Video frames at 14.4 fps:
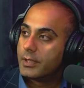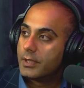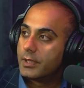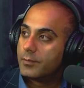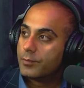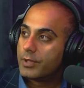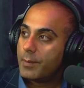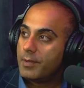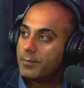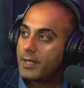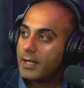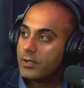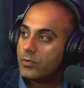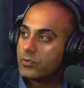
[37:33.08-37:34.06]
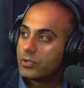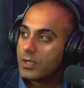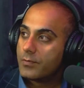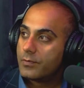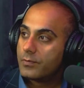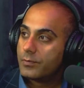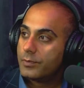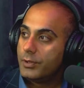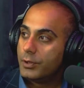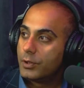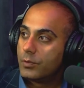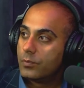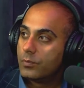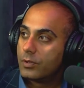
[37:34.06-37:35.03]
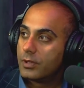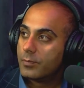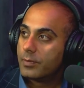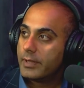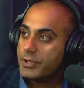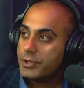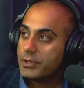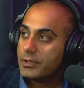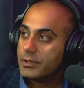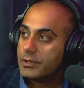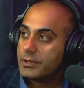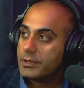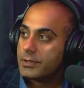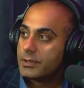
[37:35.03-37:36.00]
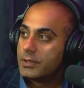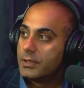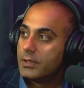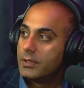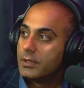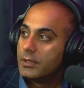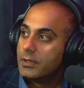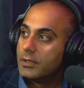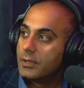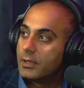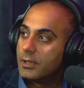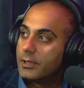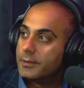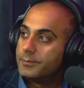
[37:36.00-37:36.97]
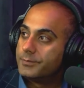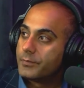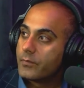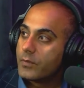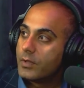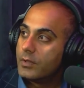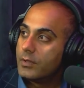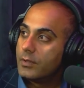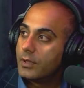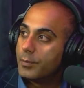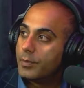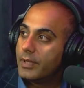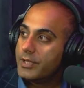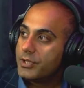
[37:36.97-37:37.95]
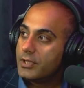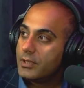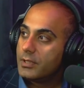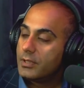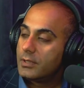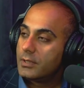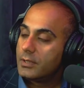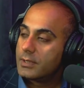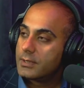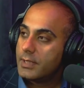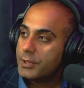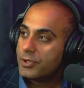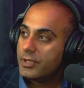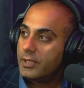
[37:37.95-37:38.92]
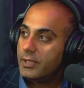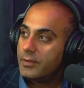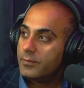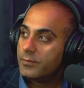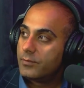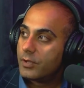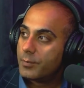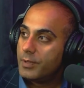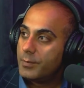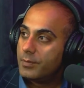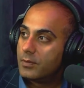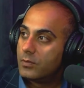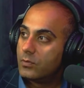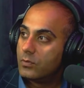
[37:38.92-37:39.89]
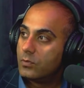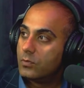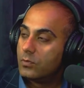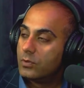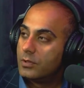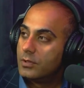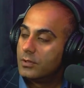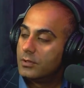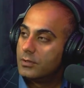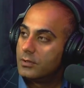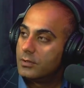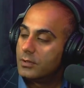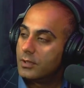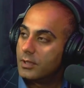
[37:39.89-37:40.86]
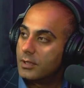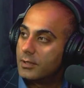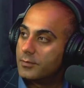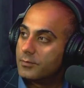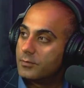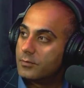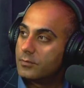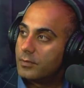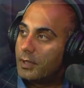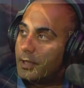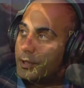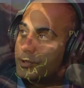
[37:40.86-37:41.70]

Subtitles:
coming back to sort of what ablation is, ablation essentially for people who are sort of